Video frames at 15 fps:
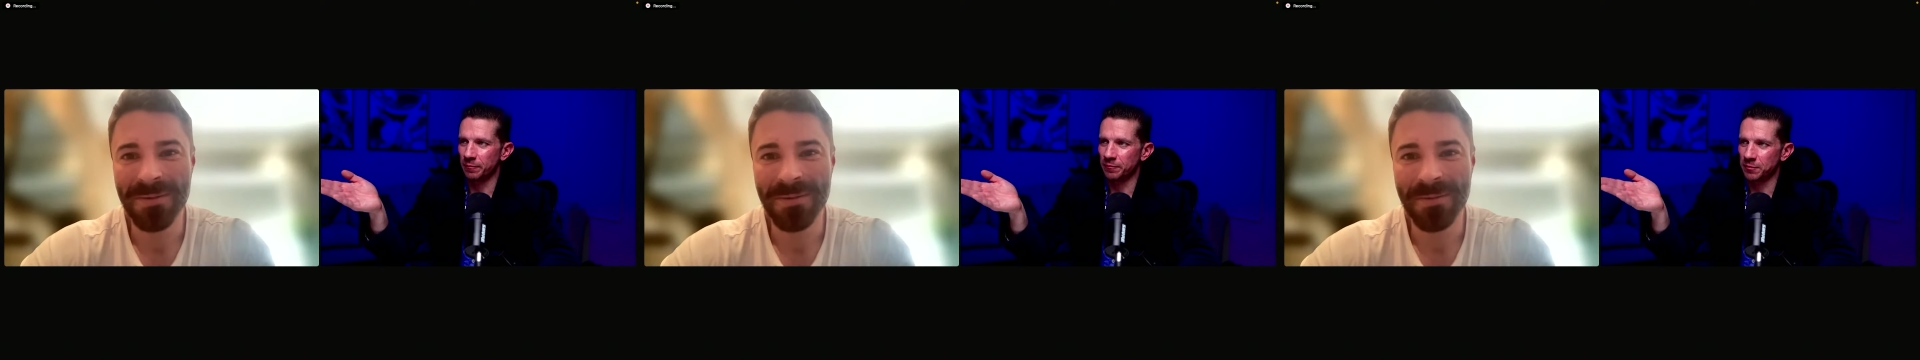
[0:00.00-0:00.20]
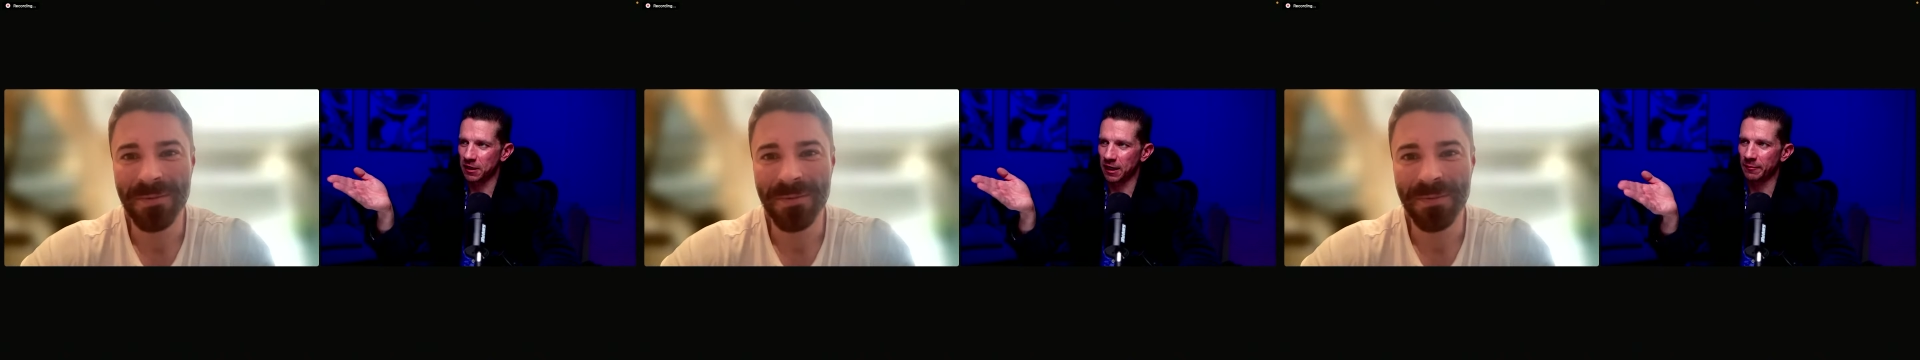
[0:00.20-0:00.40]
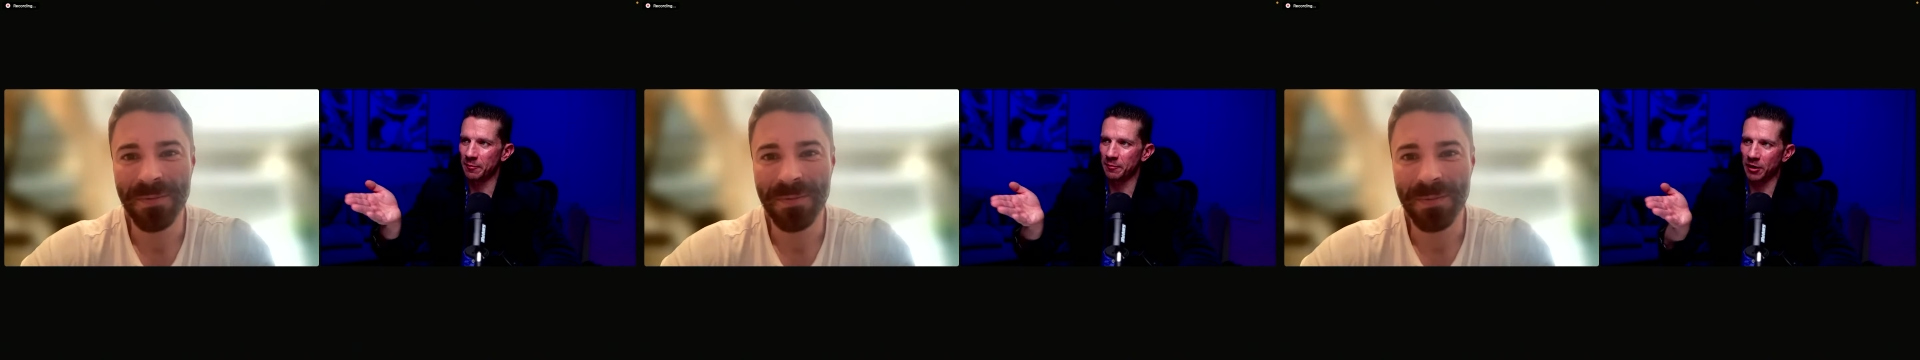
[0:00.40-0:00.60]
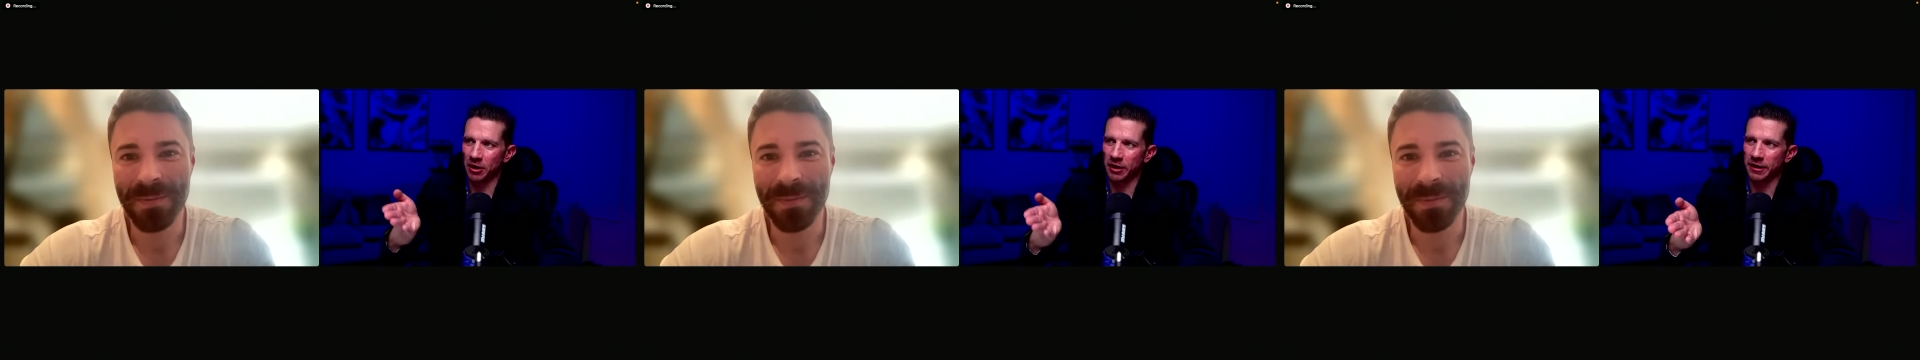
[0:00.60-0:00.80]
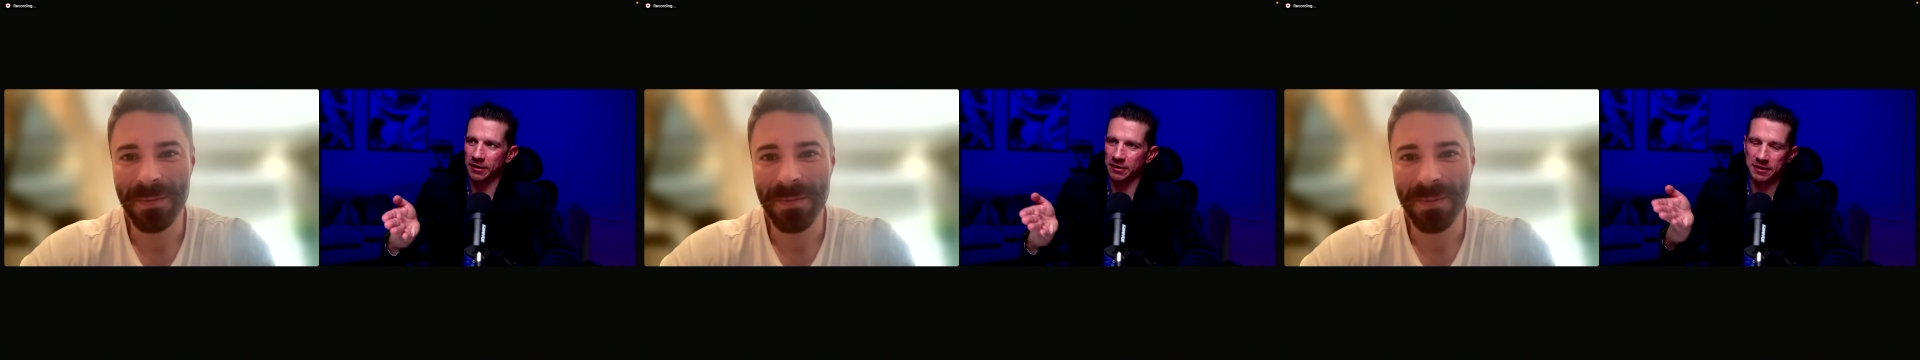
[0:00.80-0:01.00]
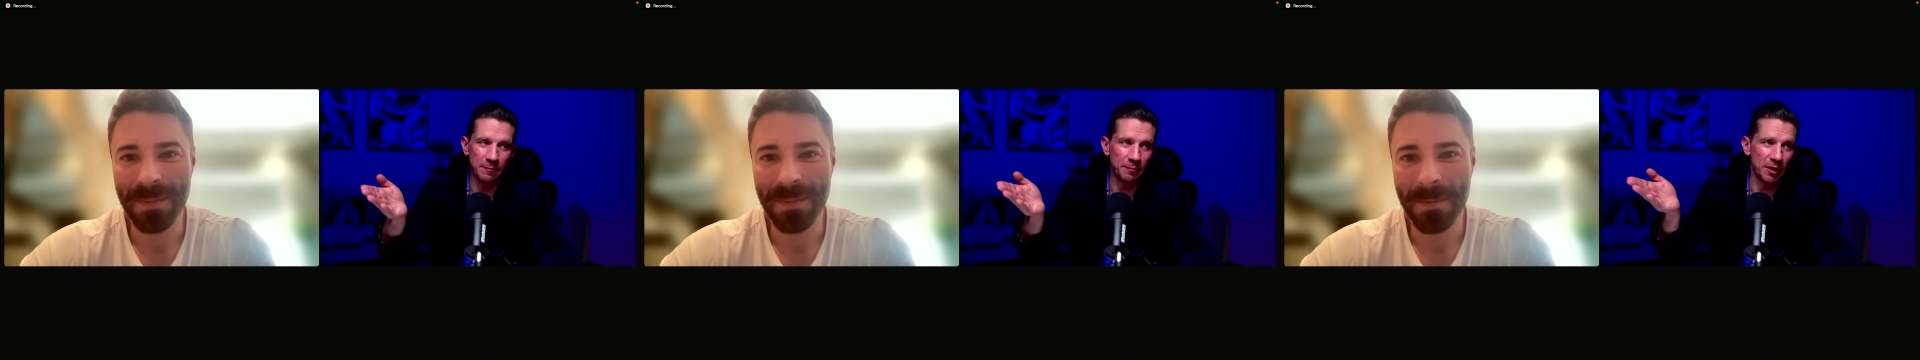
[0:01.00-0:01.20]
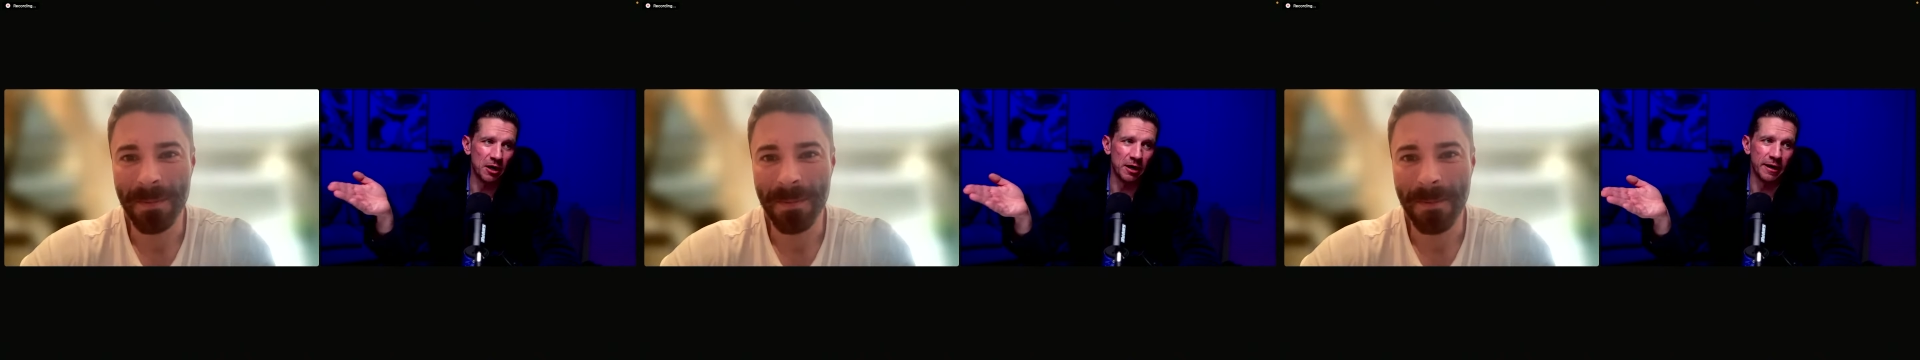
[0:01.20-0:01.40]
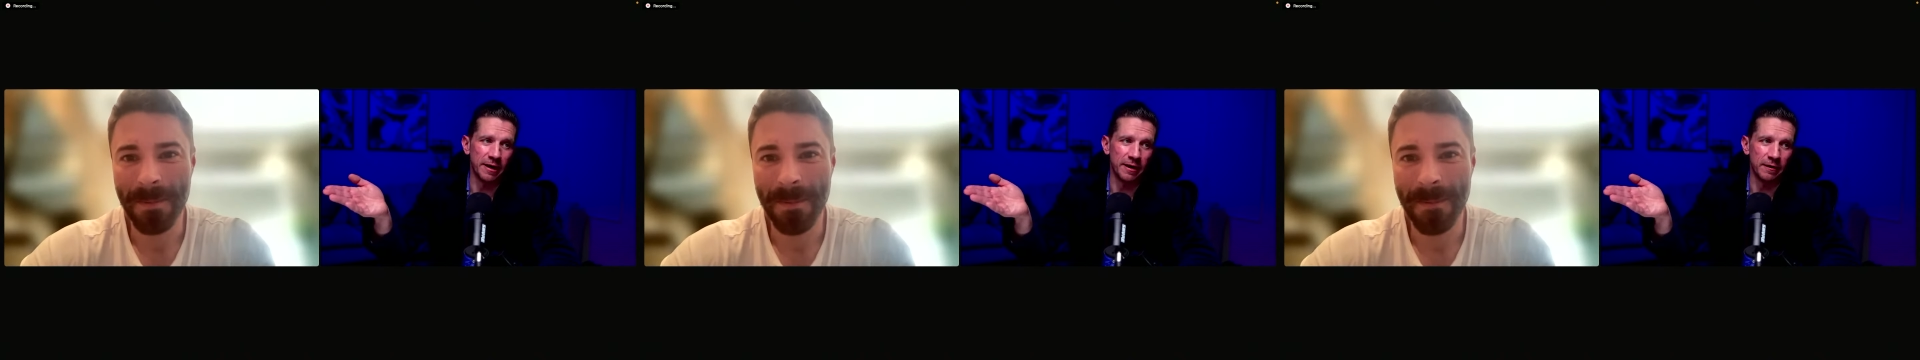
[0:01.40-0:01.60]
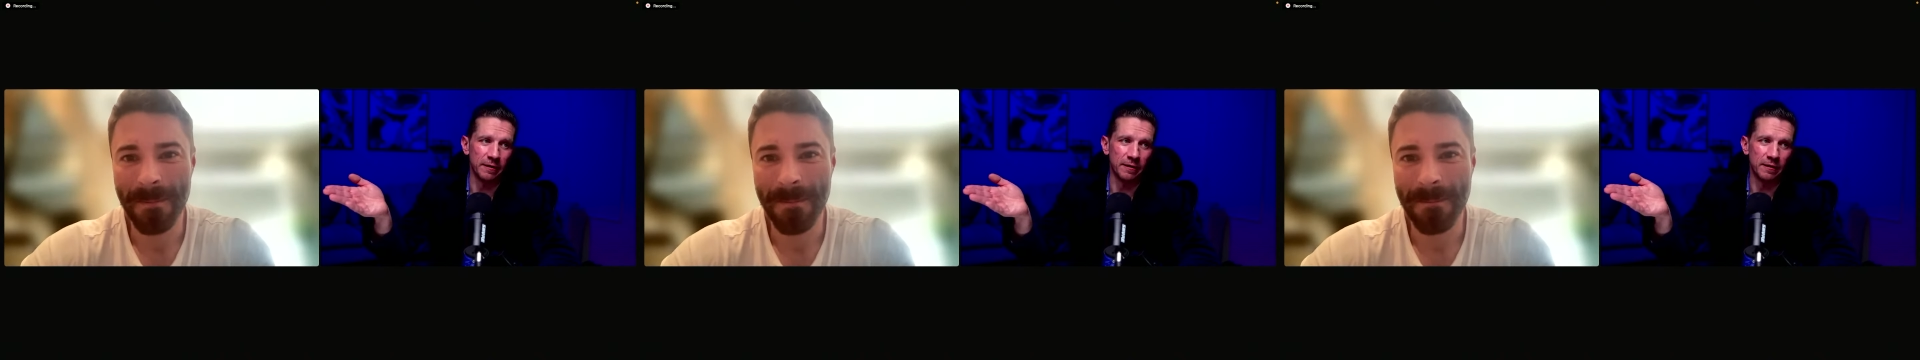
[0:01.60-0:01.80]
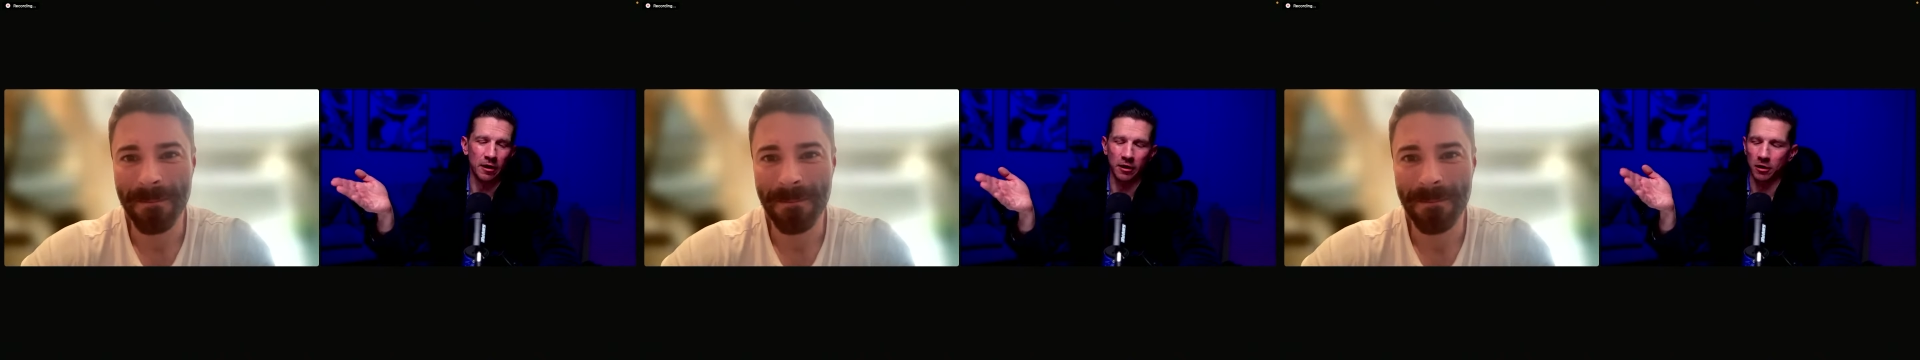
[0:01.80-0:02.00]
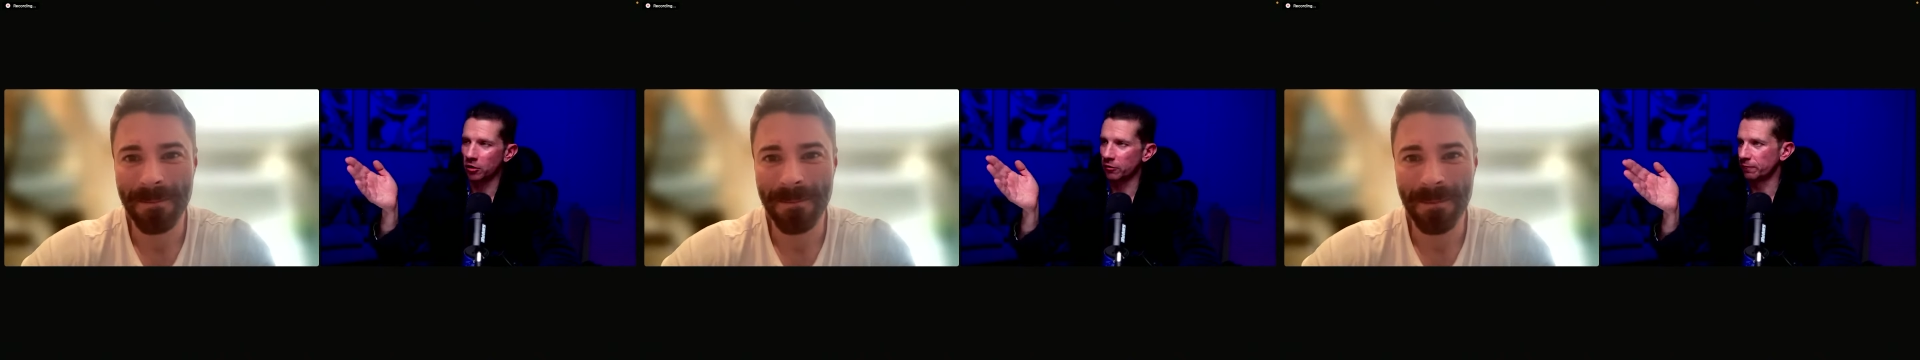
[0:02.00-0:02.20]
Speaker 1: club in Berlin. Because in Berlin, a lot of